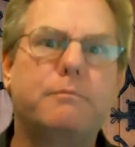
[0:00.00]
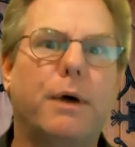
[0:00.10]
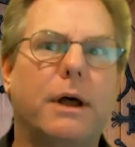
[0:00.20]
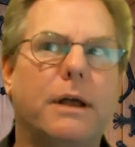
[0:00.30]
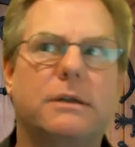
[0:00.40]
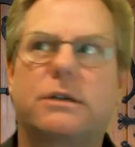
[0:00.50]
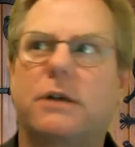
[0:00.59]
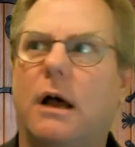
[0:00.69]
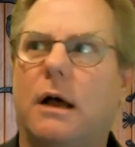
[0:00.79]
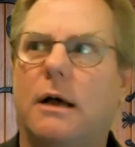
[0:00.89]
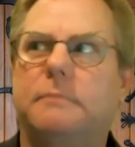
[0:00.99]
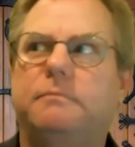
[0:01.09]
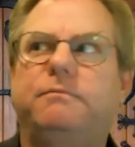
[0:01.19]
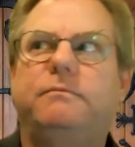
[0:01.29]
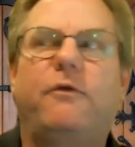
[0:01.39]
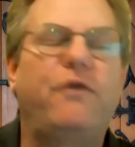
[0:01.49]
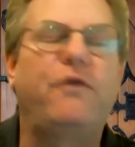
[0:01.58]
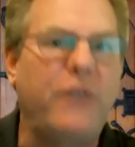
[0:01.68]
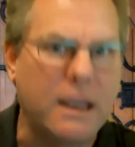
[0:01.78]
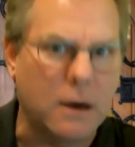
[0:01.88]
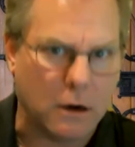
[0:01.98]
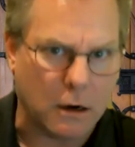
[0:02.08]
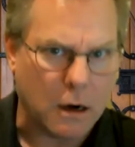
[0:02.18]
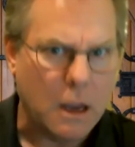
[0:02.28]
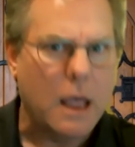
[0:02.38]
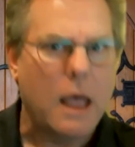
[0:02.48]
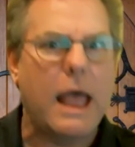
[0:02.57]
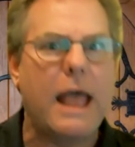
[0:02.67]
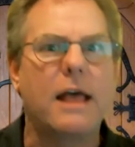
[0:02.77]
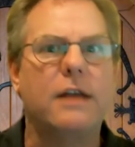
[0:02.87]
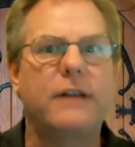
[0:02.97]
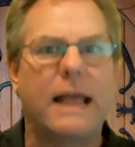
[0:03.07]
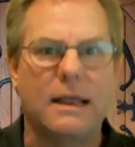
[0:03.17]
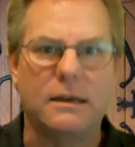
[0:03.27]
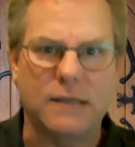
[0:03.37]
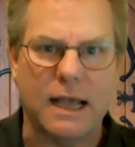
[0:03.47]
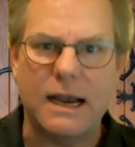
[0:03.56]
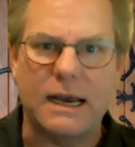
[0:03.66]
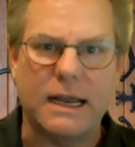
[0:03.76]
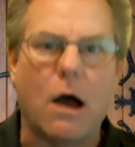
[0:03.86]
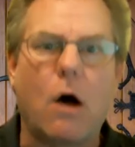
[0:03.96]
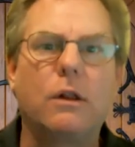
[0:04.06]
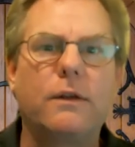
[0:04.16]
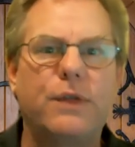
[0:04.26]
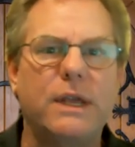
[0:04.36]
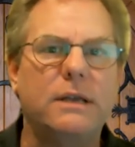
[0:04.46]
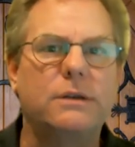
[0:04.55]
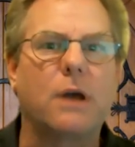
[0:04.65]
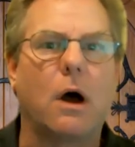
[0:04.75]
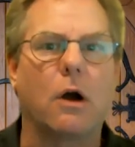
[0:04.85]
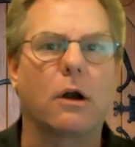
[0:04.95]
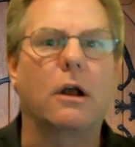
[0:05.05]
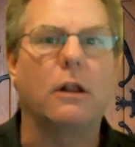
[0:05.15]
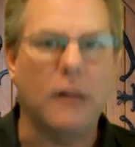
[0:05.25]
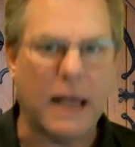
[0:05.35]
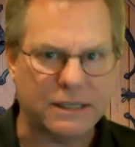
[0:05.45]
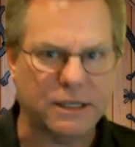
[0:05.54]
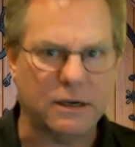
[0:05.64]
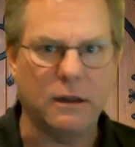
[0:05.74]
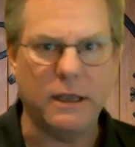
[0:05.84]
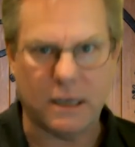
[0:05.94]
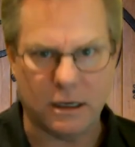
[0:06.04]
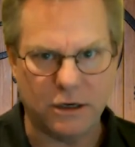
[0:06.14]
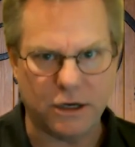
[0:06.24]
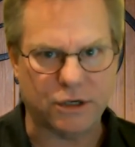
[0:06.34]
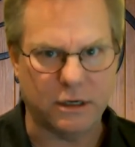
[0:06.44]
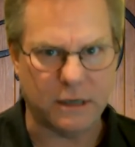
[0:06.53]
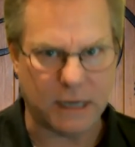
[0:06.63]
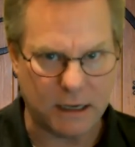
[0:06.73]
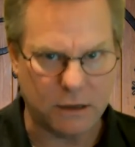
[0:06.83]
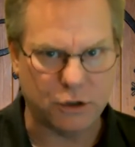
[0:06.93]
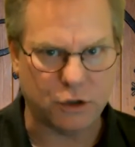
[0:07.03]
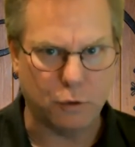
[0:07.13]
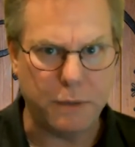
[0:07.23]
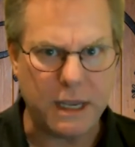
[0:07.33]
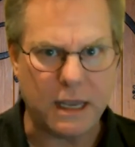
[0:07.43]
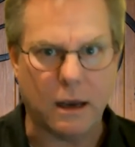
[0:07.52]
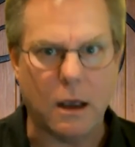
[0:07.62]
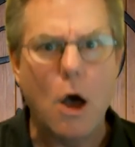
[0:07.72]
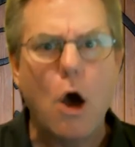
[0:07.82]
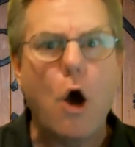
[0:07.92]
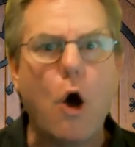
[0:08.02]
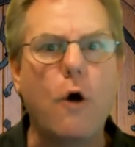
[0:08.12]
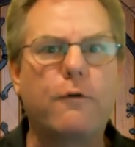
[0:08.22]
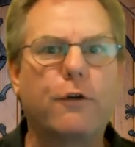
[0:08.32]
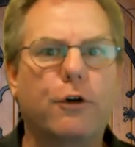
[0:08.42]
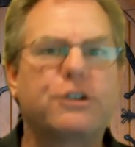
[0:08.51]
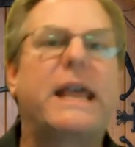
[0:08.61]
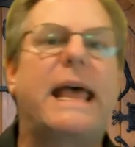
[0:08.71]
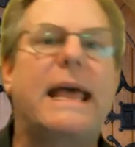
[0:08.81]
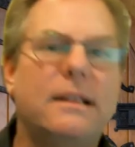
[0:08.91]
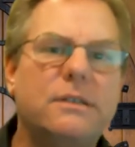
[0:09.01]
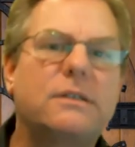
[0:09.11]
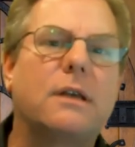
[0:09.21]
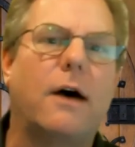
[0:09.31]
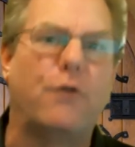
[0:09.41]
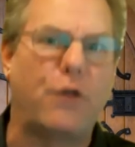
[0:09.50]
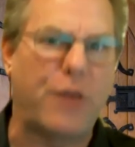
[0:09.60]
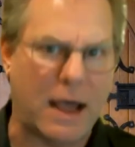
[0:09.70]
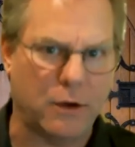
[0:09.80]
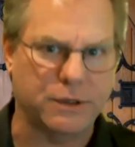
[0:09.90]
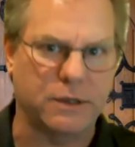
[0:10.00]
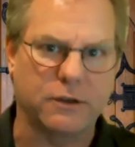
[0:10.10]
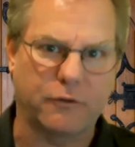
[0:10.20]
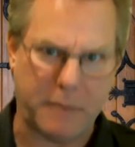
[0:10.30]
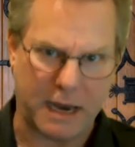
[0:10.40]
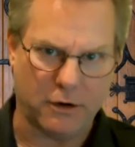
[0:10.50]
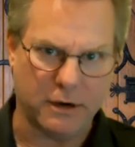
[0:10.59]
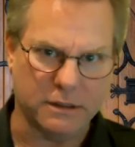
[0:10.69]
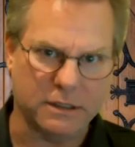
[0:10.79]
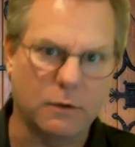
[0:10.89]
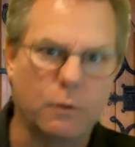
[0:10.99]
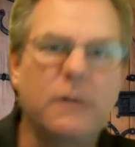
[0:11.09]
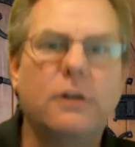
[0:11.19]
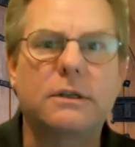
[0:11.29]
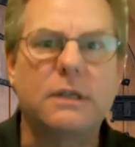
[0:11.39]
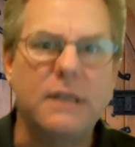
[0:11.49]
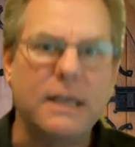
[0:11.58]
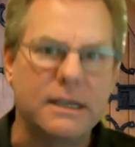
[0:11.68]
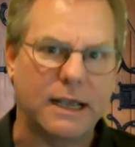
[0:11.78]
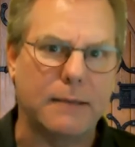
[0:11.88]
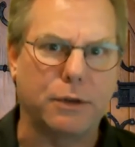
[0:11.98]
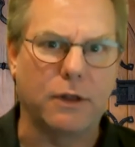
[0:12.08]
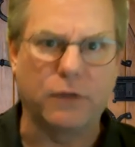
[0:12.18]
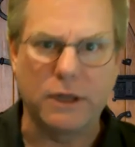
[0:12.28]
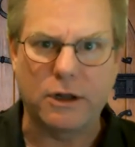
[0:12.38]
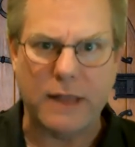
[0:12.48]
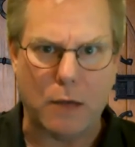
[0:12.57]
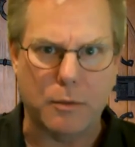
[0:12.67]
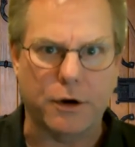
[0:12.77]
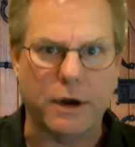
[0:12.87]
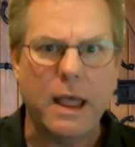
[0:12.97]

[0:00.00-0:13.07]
but fear and anxiety, all of these are classically conditioned into being over tens of thousands of pairings. And we looked at the example of little Albert